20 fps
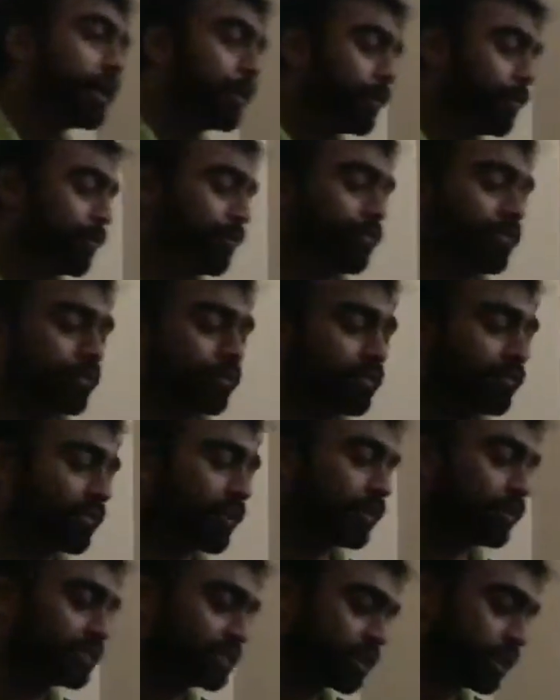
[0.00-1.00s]
You're feeling
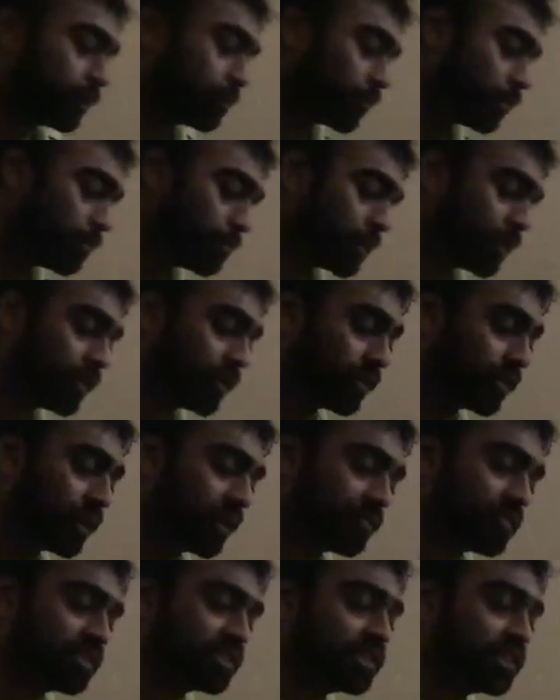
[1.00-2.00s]
very stable about your
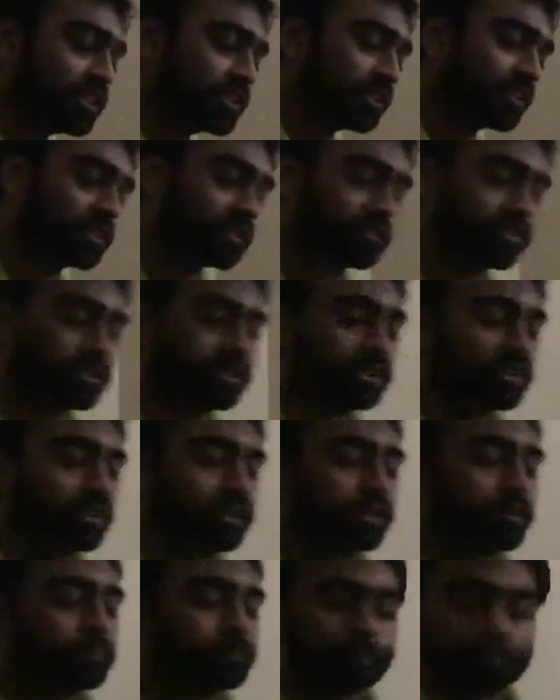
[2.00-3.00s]
life decisions
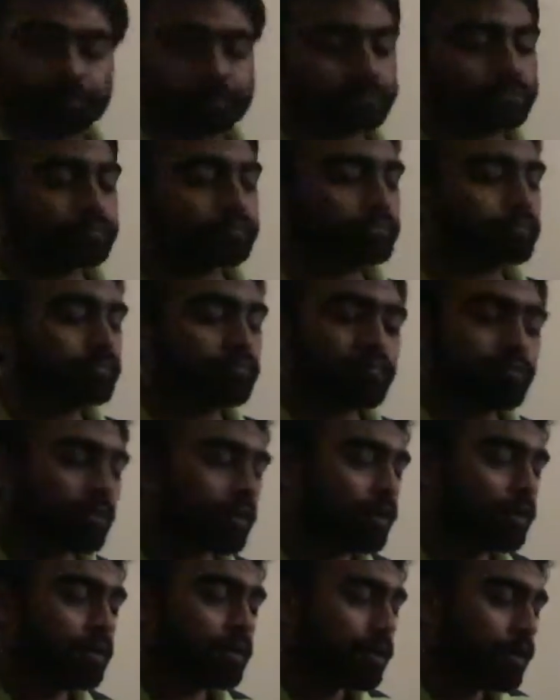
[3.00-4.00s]
recently.
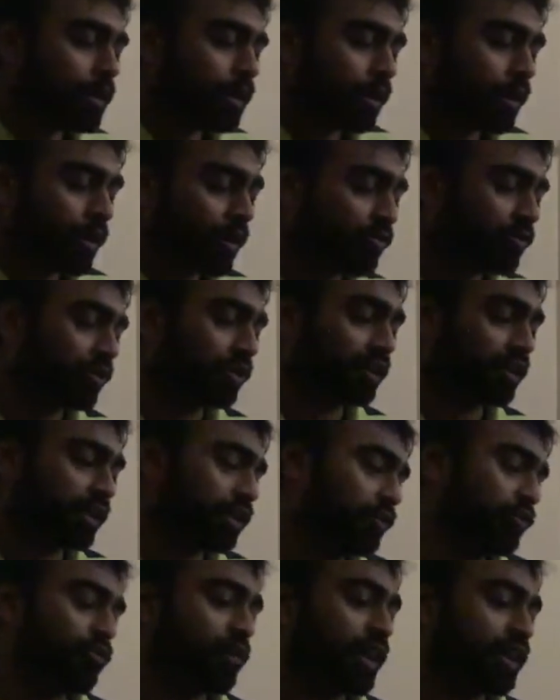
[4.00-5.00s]
You're feeling
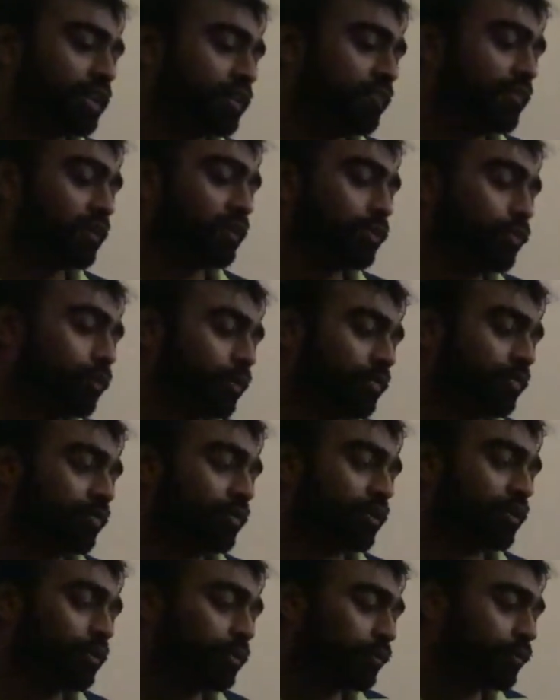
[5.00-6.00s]
like you finally found the one
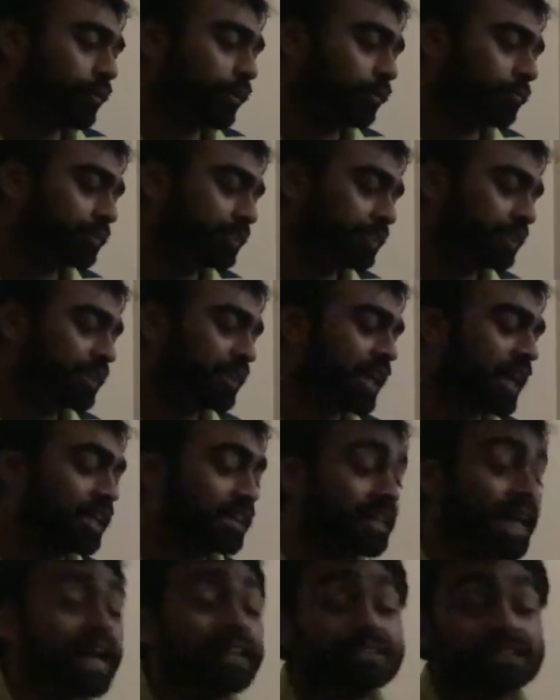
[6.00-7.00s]
for you. I'm seeing
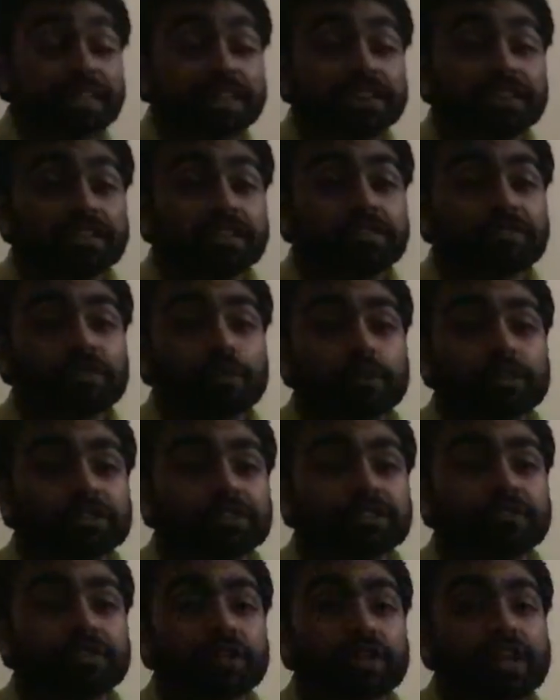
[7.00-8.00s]
that. That is actually the focus
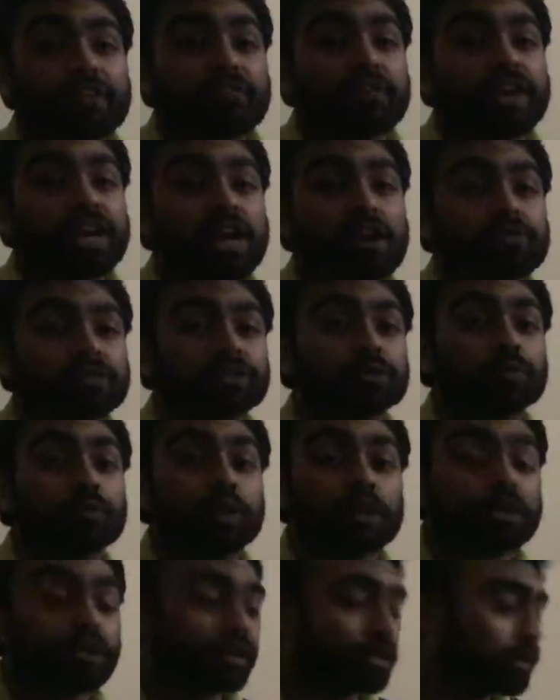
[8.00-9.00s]
of your life right now, is
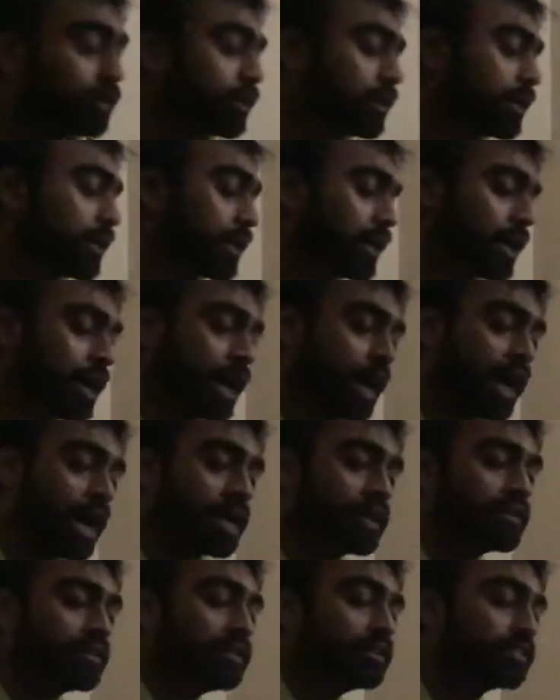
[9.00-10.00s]
work
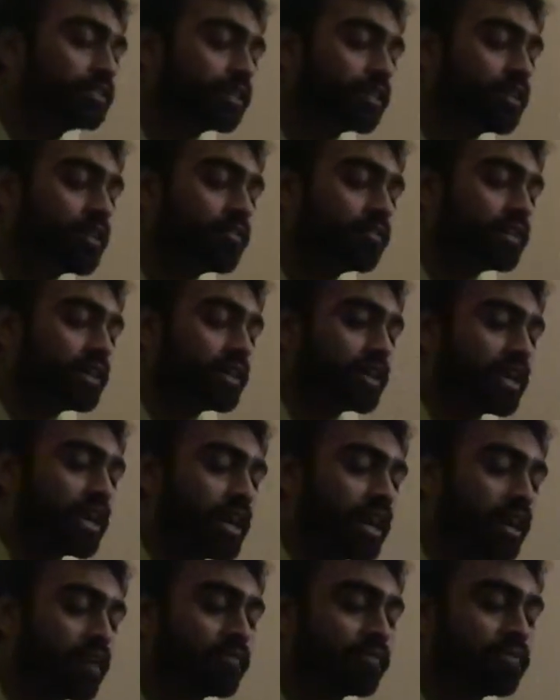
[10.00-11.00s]
and this love that you
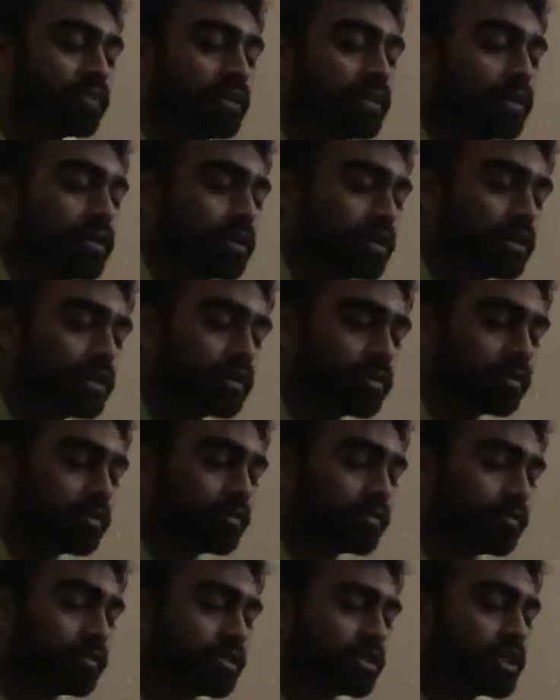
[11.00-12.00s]
have.
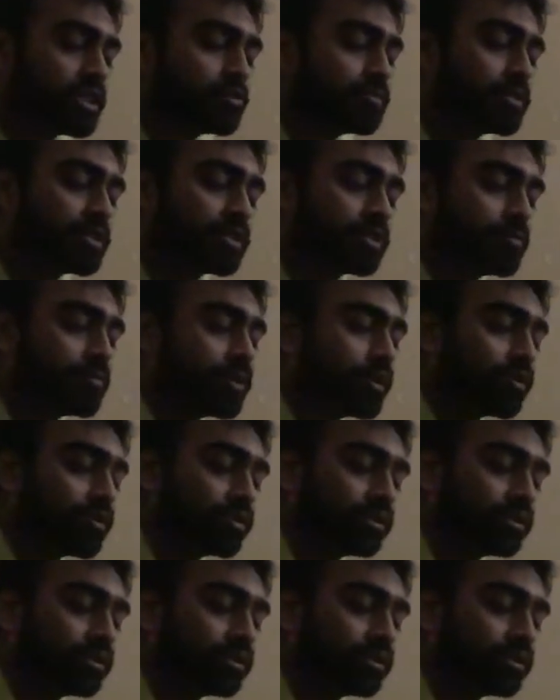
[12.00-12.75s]
Judgment in the middle.